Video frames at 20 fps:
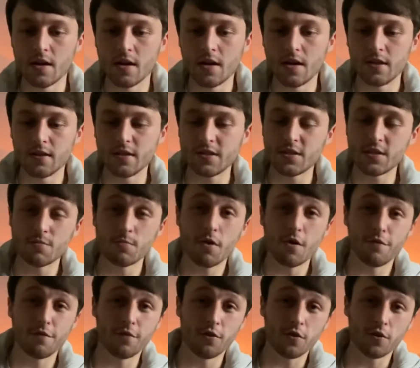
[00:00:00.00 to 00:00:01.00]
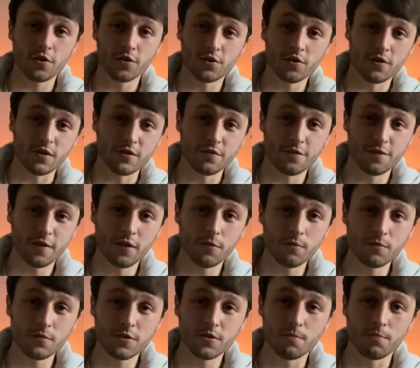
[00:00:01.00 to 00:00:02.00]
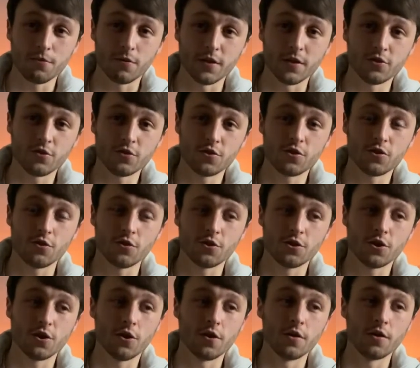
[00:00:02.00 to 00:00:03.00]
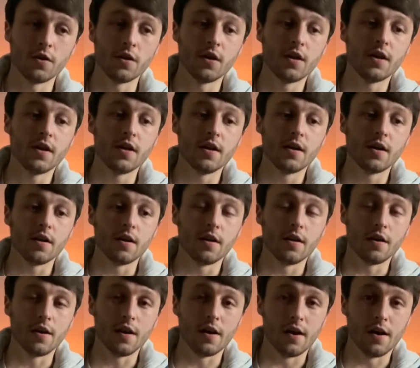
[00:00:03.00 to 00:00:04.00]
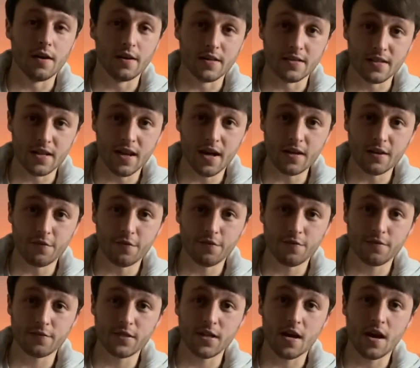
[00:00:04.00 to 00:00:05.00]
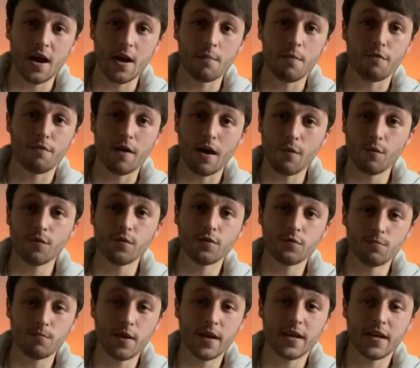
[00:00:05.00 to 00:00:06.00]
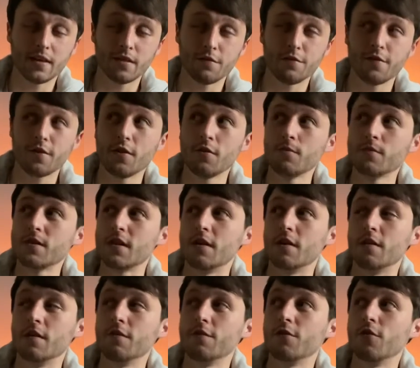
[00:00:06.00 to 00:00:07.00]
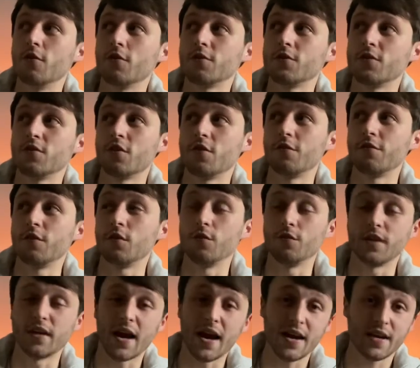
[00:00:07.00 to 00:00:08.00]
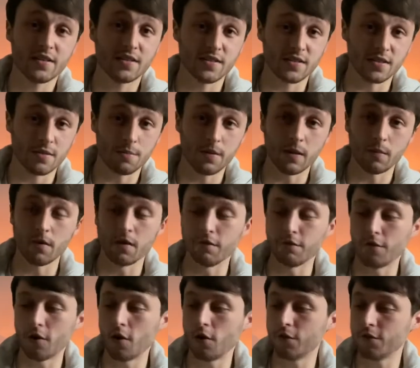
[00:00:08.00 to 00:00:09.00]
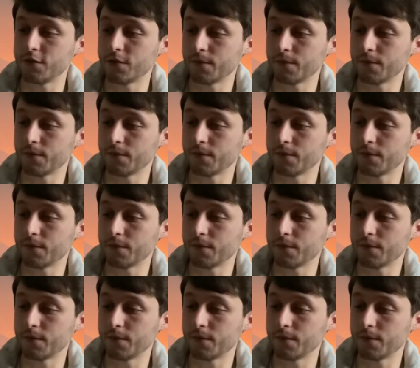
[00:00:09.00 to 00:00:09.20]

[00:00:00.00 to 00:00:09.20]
This is more focused on his films, but it does touch on his lifetime around making the films. It focuses on a few of the actors and the people involved.